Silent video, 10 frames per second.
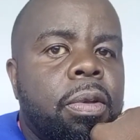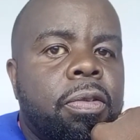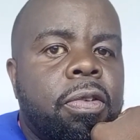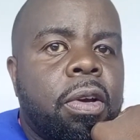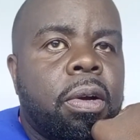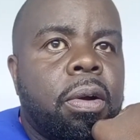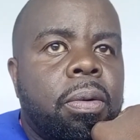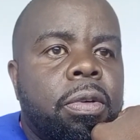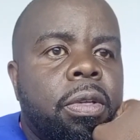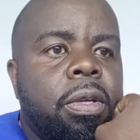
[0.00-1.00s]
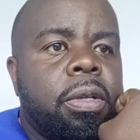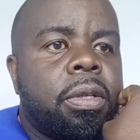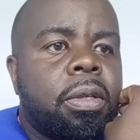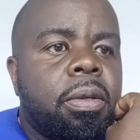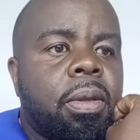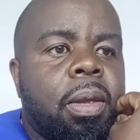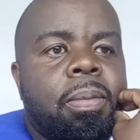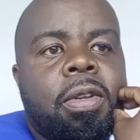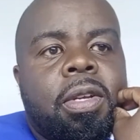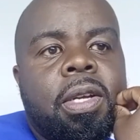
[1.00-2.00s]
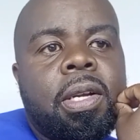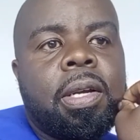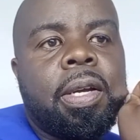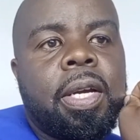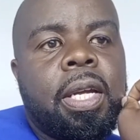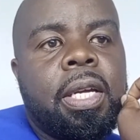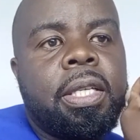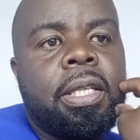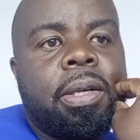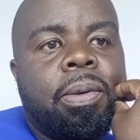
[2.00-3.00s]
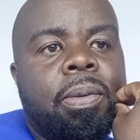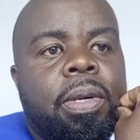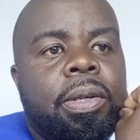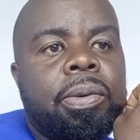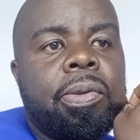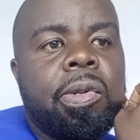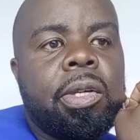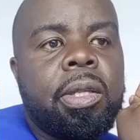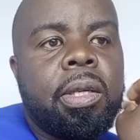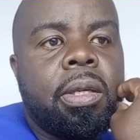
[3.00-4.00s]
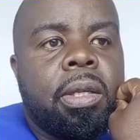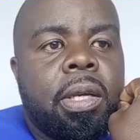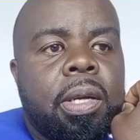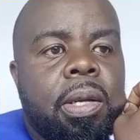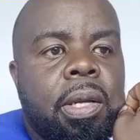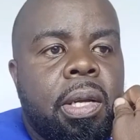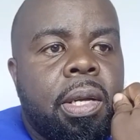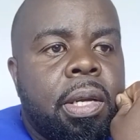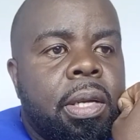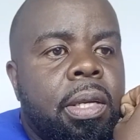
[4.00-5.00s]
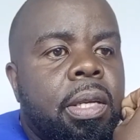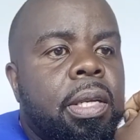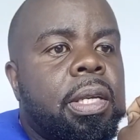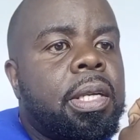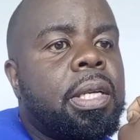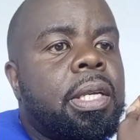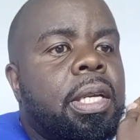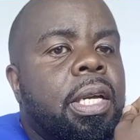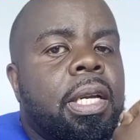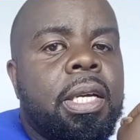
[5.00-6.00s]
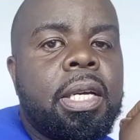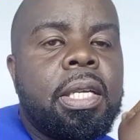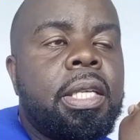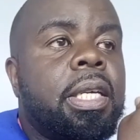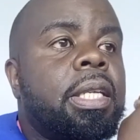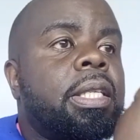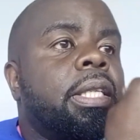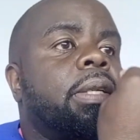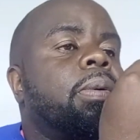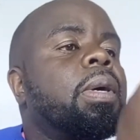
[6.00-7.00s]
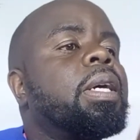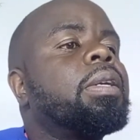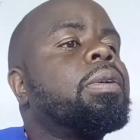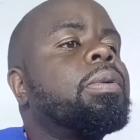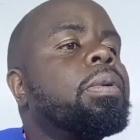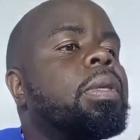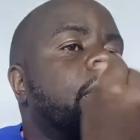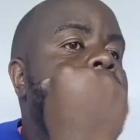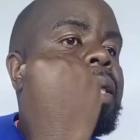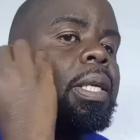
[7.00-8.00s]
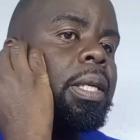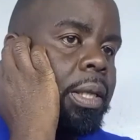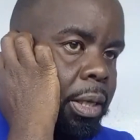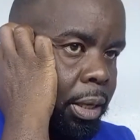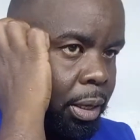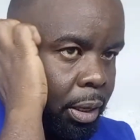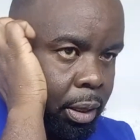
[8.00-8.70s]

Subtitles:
check out this. I'm still creating 1, 2, 3 things here. Still creating 1, 2, 3 things here.